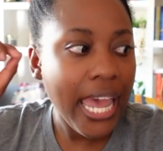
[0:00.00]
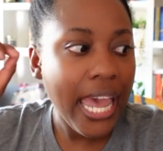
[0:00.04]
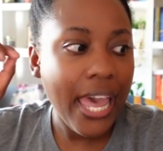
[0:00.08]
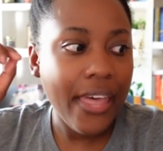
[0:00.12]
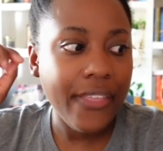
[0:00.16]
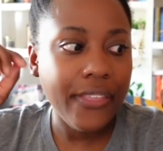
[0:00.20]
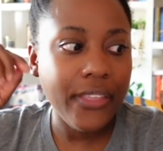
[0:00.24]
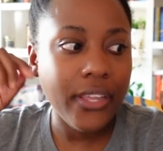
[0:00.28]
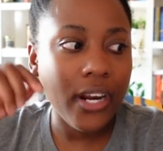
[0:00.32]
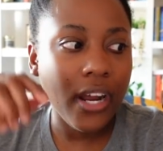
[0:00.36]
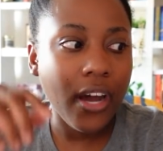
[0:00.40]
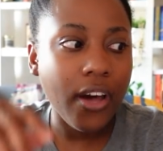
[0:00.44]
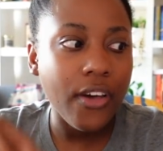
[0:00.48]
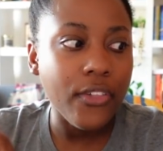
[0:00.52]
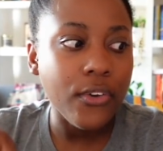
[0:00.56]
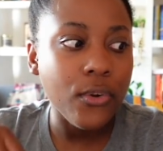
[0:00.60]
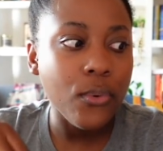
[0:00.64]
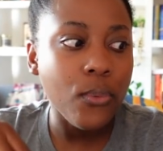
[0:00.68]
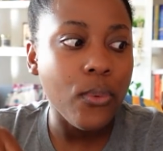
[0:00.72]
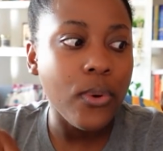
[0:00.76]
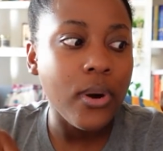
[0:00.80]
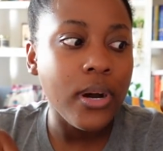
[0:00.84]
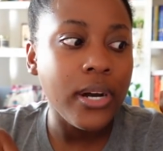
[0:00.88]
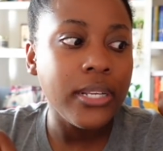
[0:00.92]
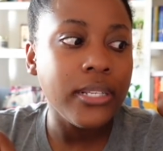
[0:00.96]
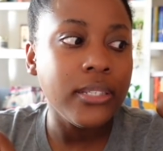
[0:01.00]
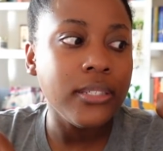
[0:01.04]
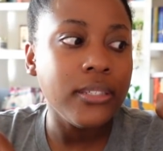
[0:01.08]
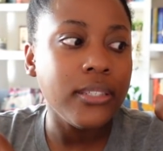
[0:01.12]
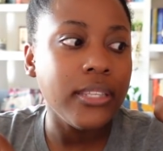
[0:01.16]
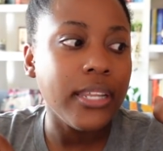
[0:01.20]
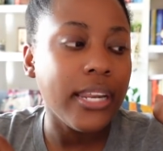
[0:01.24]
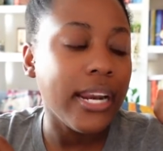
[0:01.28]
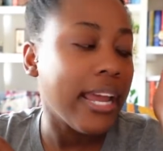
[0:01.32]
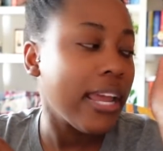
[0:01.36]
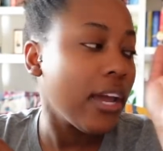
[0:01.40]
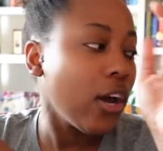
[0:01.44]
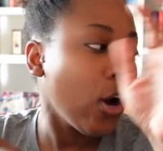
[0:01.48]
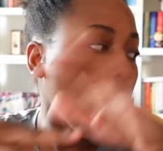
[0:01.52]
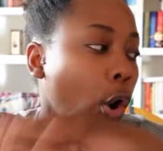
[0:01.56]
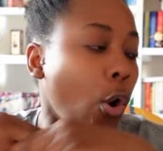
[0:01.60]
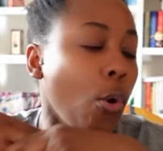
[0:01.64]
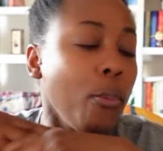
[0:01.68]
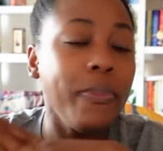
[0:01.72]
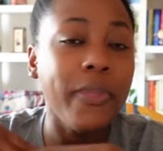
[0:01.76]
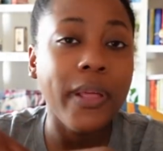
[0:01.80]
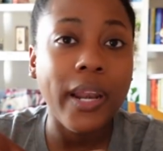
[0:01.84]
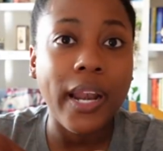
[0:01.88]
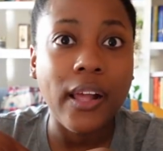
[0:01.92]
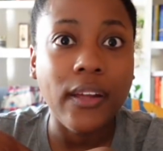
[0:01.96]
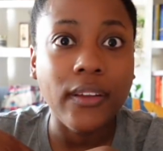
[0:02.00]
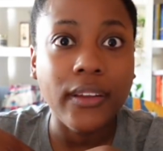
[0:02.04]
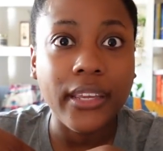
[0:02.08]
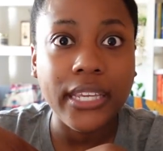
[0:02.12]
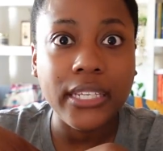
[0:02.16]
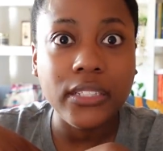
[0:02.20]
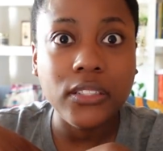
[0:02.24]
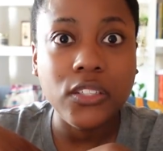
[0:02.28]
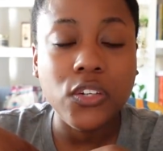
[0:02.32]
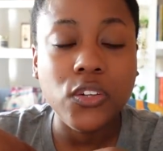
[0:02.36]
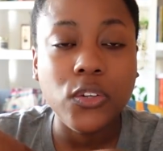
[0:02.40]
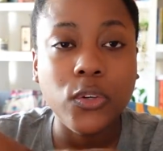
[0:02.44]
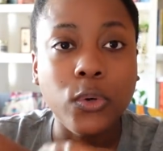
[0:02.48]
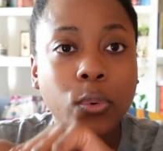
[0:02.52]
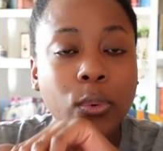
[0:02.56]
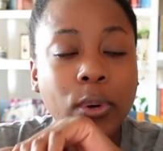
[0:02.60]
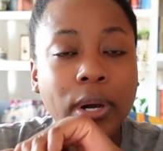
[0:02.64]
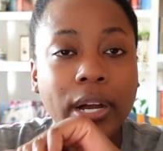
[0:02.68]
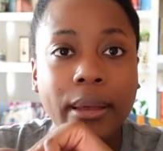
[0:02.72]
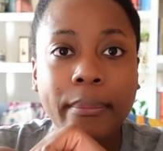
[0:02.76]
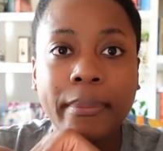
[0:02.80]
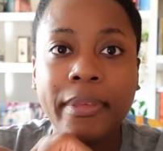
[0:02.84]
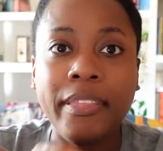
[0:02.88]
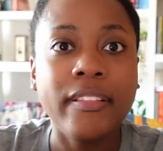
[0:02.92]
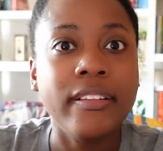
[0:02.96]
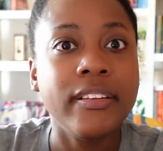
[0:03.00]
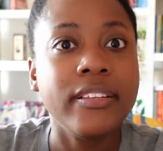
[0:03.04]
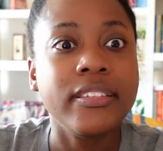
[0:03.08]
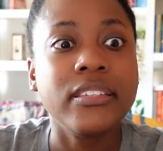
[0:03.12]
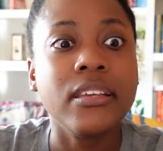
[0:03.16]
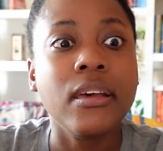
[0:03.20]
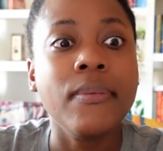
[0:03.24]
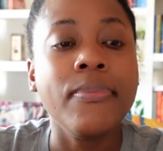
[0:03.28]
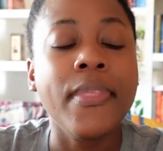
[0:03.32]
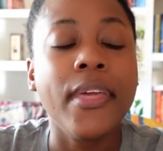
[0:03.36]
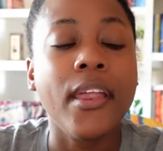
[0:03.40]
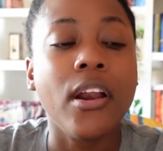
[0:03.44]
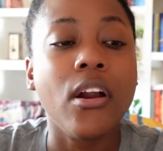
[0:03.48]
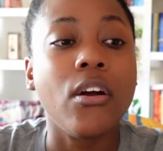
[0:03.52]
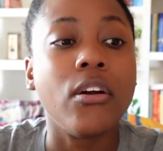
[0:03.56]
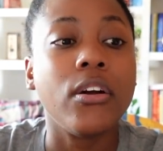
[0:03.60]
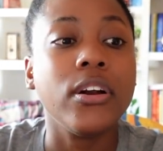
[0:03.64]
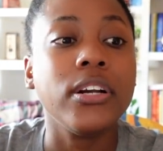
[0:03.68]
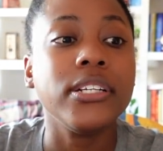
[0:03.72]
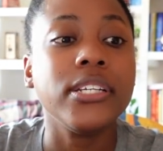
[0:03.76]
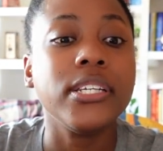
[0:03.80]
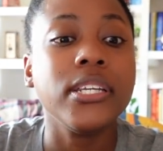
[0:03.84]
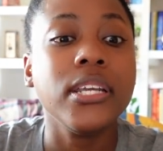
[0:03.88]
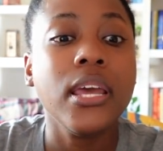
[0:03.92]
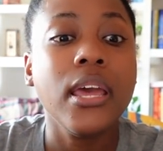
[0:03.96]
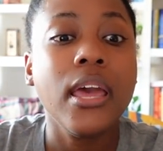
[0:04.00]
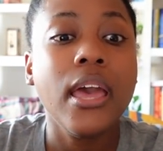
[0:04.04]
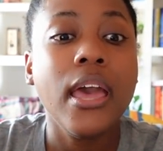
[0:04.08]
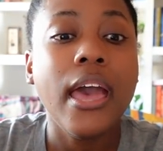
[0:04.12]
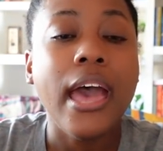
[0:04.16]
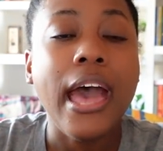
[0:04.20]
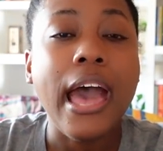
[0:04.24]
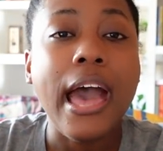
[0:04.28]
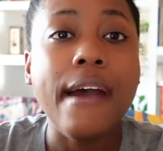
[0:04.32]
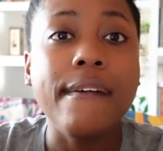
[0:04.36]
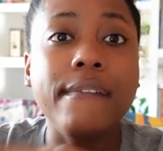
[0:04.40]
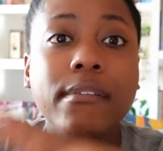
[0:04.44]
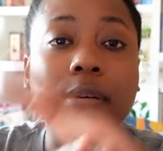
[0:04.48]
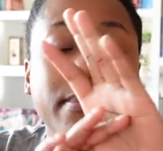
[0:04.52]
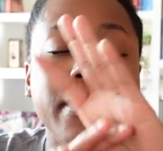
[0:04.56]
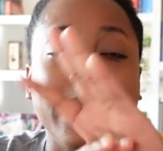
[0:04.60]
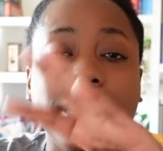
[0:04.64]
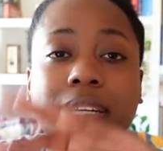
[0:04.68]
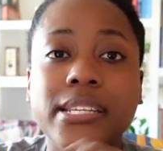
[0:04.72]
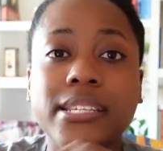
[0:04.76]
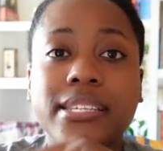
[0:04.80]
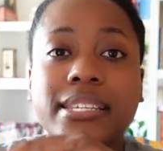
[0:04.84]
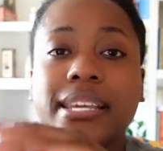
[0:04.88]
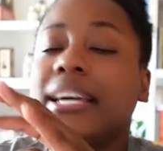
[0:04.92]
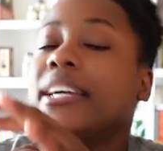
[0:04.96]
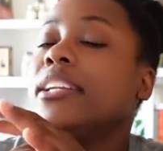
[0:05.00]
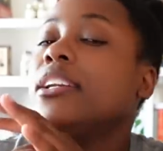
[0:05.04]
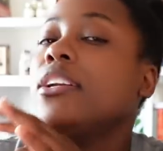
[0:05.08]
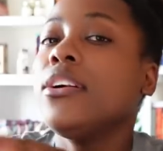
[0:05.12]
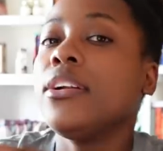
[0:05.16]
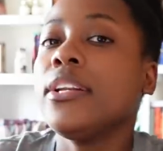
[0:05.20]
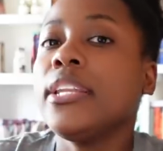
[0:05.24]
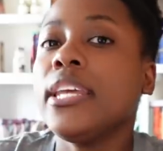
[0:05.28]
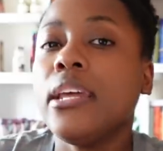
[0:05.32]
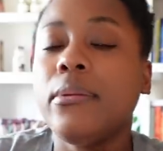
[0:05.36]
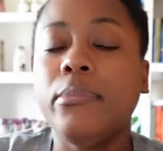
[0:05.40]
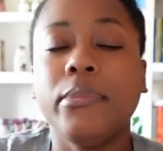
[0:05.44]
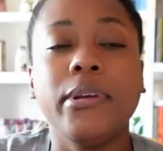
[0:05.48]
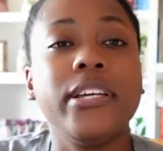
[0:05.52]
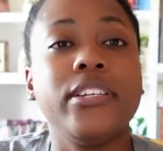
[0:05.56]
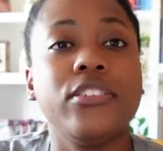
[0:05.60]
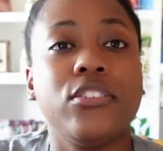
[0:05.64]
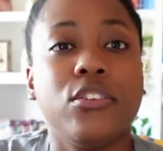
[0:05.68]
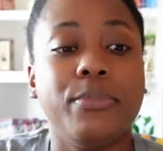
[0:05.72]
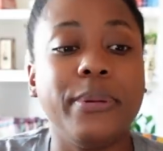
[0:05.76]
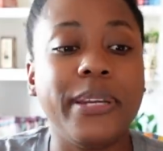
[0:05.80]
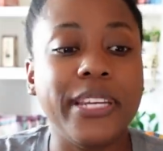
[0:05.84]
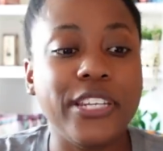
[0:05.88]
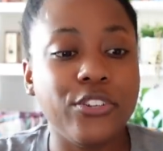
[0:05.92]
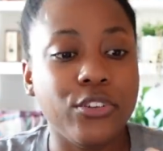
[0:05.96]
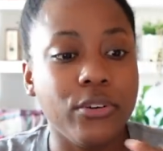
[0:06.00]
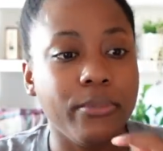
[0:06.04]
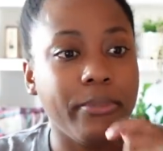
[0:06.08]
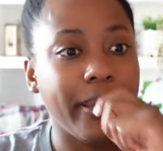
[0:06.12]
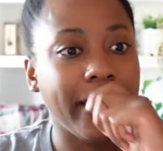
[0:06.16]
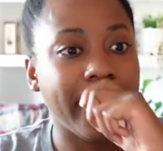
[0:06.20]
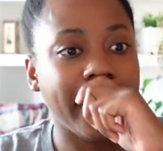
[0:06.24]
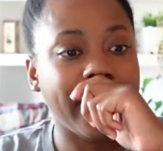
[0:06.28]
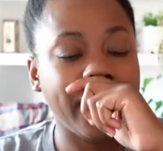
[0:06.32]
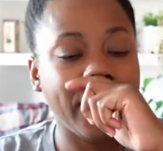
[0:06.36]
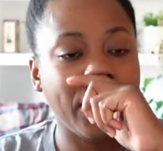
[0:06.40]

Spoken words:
and then other ones that I hope that I'll get to and then some that aren't, haven't been decided on yet because they're patron picks.